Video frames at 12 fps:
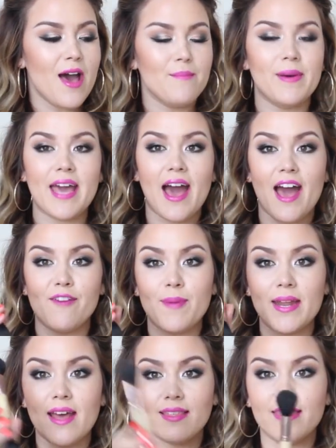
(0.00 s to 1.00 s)
But yeah, I've
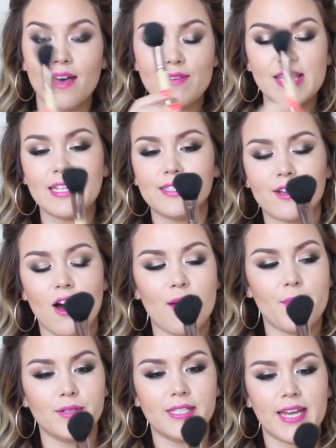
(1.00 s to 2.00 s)
been loving this
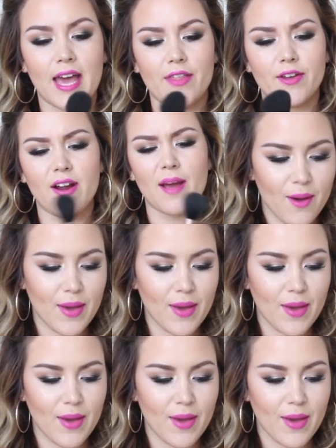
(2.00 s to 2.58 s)
combo together.